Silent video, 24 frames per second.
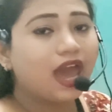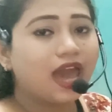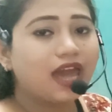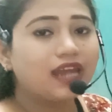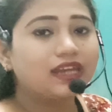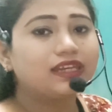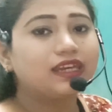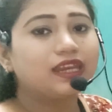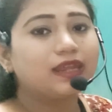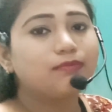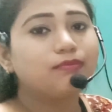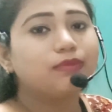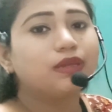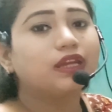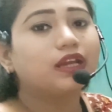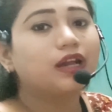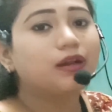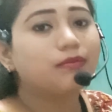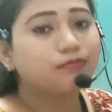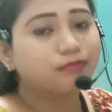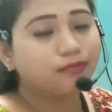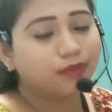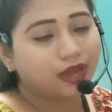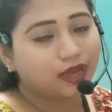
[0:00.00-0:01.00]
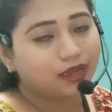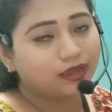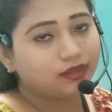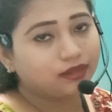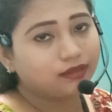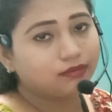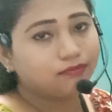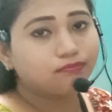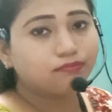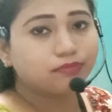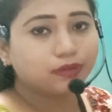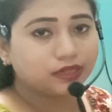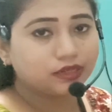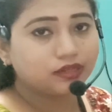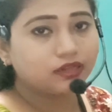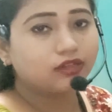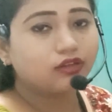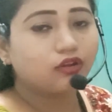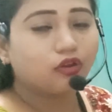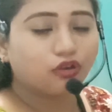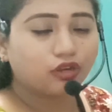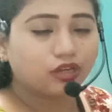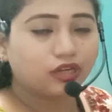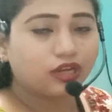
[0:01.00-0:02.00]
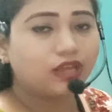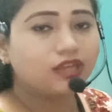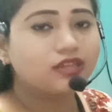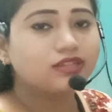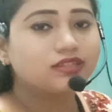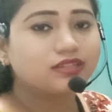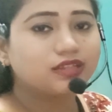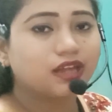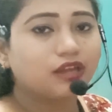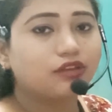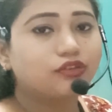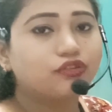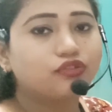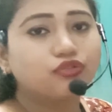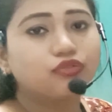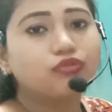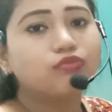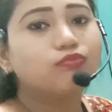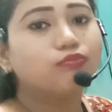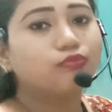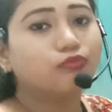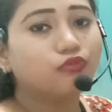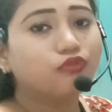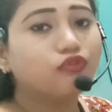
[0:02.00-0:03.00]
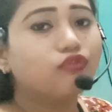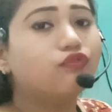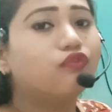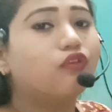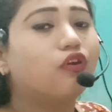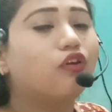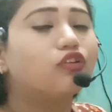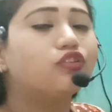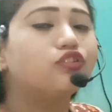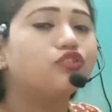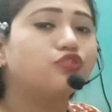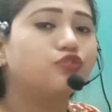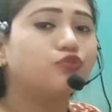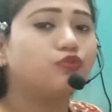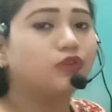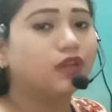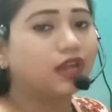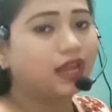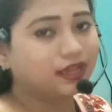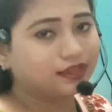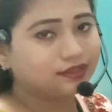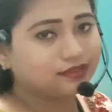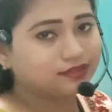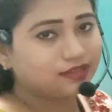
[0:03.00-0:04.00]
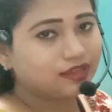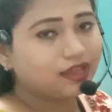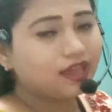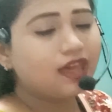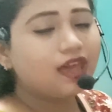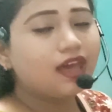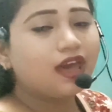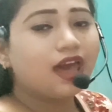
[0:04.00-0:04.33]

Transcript: and they become bipedal, or they start to move on two legs.